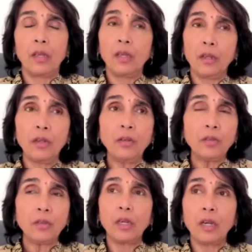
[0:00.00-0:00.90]

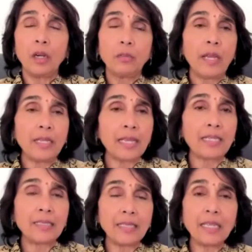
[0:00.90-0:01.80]
No, as I
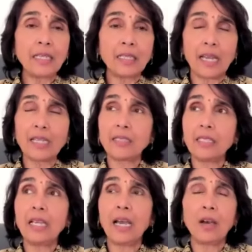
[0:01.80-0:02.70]
say it, I
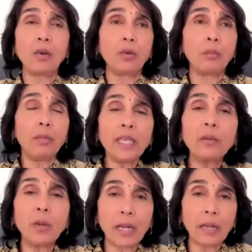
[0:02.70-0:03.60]
see how
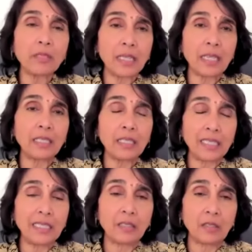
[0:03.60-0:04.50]
big what I'm saying
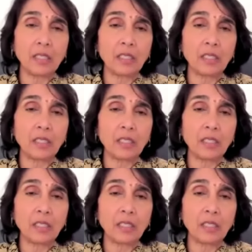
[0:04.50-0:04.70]
is.